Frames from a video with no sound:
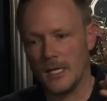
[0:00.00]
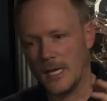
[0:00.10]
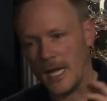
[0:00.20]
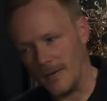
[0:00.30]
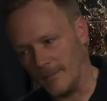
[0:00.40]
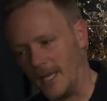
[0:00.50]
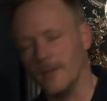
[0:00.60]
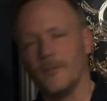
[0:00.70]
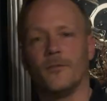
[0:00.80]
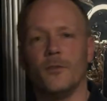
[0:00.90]
And I'm getting the
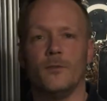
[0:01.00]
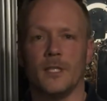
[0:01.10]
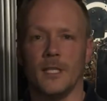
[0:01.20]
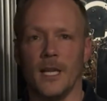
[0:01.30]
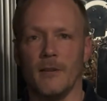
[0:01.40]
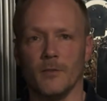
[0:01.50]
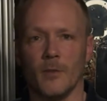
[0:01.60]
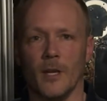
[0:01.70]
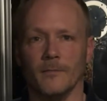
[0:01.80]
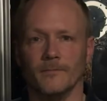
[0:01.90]
fruits in there as
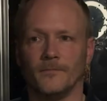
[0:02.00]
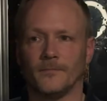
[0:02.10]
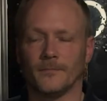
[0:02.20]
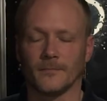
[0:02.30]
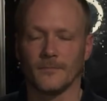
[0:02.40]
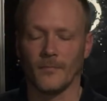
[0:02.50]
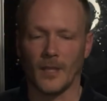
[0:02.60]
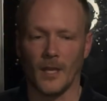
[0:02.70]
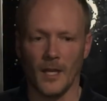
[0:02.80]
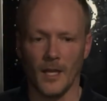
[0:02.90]
well.
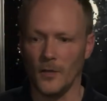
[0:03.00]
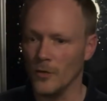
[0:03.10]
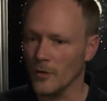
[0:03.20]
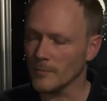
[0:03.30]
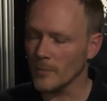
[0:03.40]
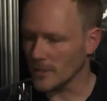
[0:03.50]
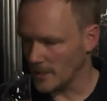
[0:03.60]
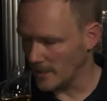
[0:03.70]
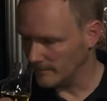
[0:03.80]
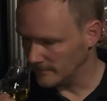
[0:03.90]
Not as much.
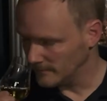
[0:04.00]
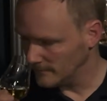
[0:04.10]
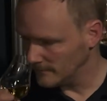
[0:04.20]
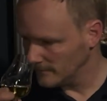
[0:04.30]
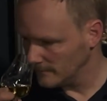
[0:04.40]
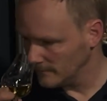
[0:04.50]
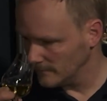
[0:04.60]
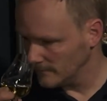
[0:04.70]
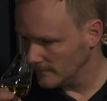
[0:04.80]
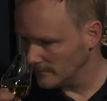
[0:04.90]

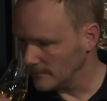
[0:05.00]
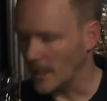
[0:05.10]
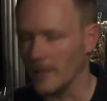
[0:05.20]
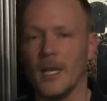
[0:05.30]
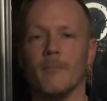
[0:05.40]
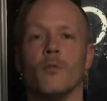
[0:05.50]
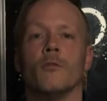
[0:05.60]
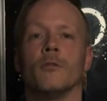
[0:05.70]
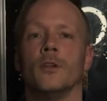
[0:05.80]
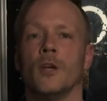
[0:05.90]
I'm getting more
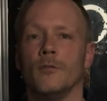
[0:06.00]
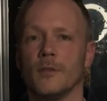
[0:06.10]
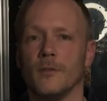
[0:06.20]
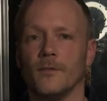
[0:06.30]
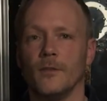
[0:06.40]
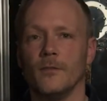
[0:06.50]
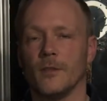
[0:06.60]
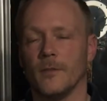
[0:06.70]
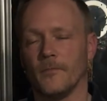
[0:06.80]
on the nose of the fruit.